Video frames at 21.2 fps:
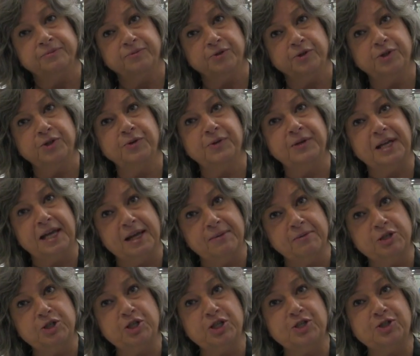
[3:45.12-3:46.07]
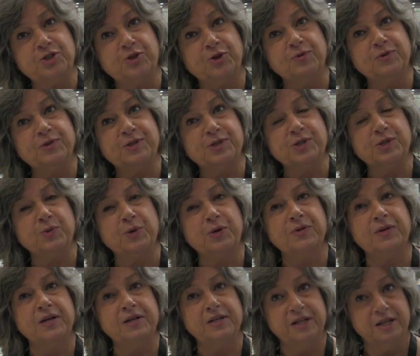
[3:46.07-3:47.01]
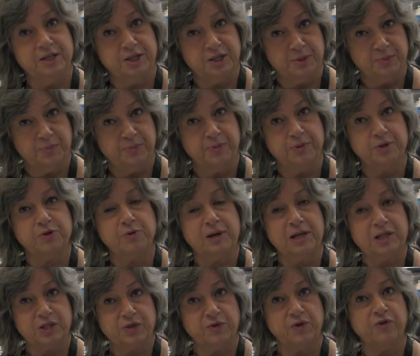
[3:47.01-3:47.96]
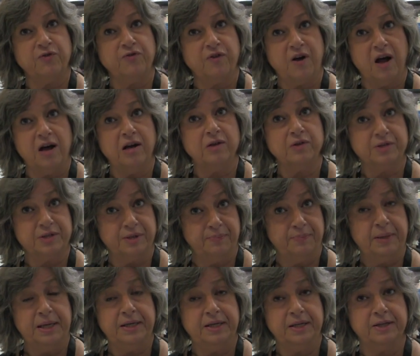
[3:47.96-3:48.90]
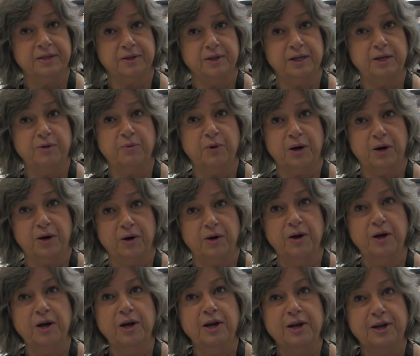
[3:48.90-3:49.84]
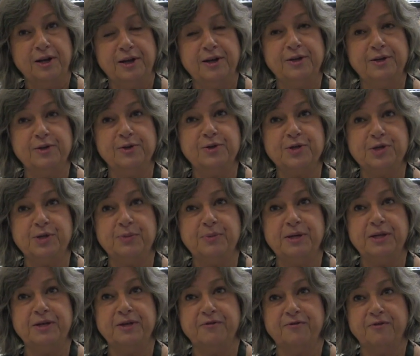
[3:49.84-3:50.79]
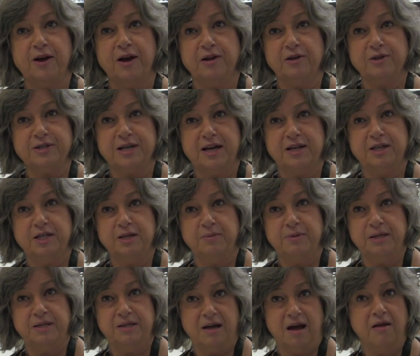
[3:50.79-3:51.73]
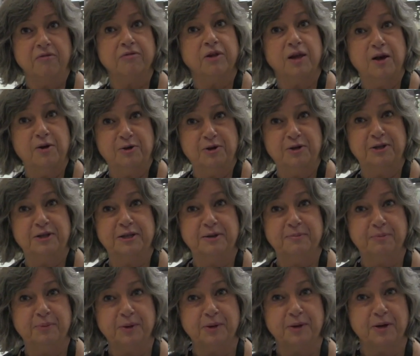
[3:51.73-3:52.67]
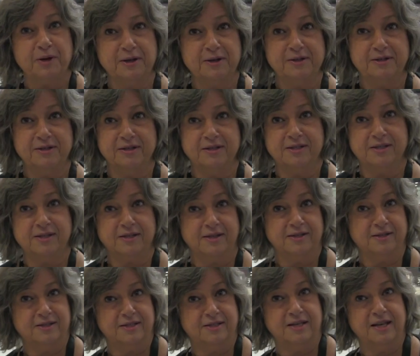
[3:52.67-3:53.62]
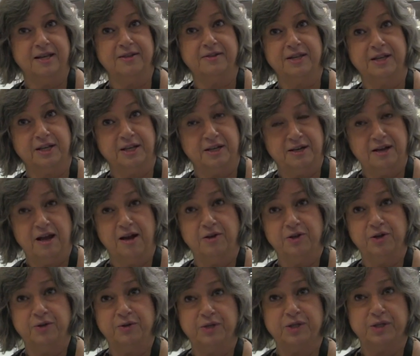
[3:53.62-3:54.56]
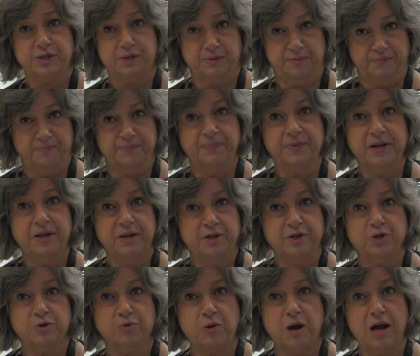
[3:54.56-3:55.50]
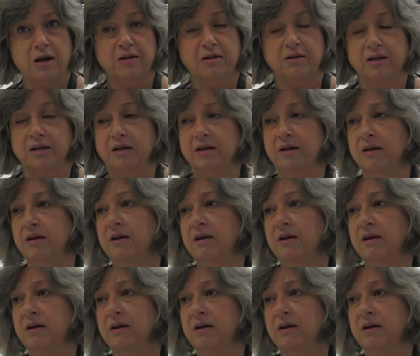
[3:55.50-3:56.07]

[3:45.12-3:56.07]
For doing imaging services where they need to transfer files immediately, where it used to be that files had to be downloaded and put on a disk and sent. They can now do this directly.